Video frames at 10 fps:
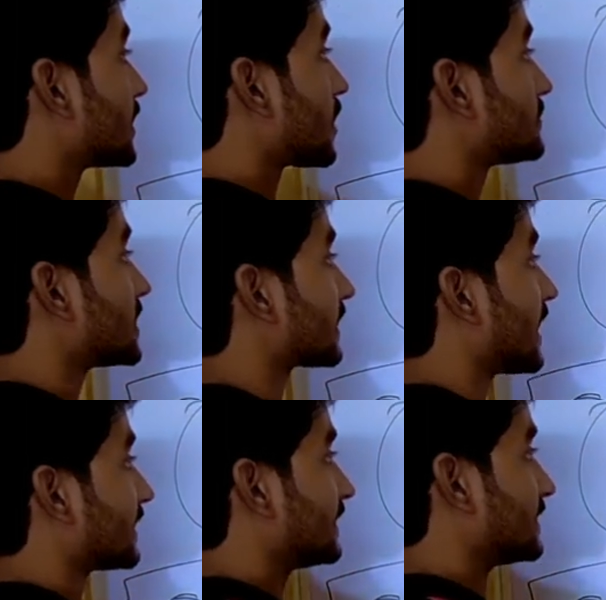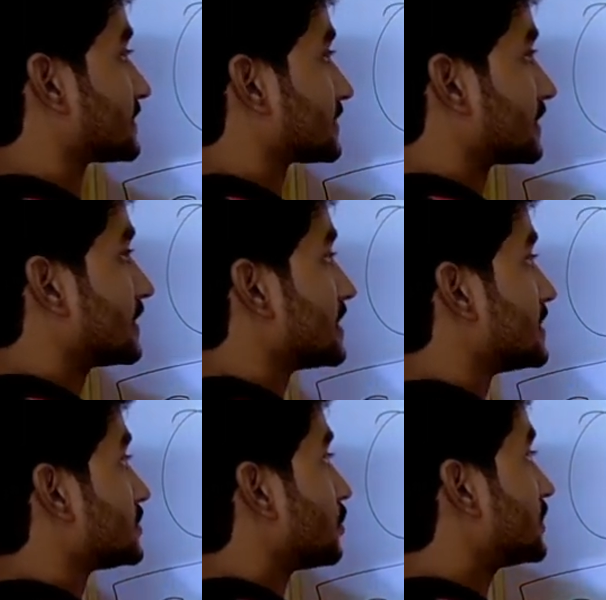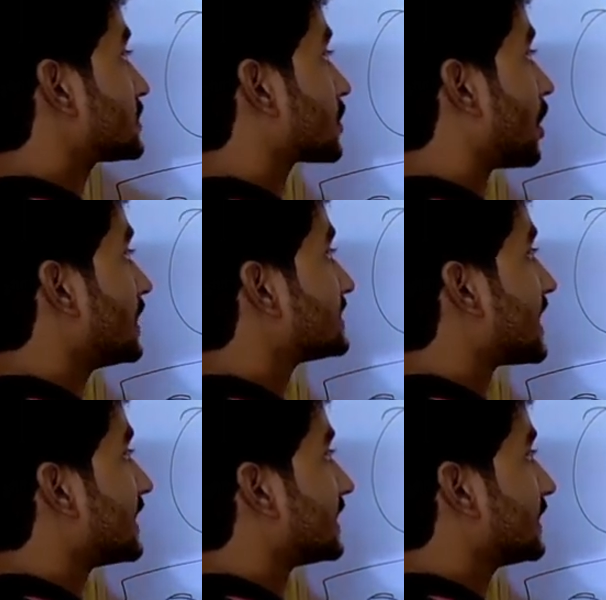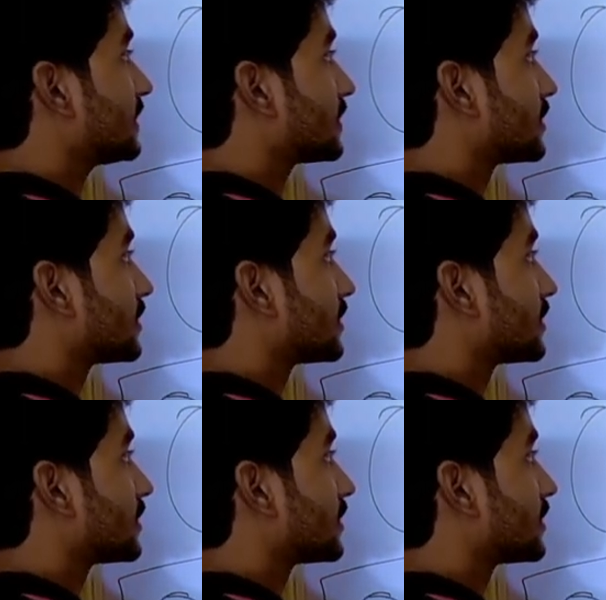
student object like this. So this college ID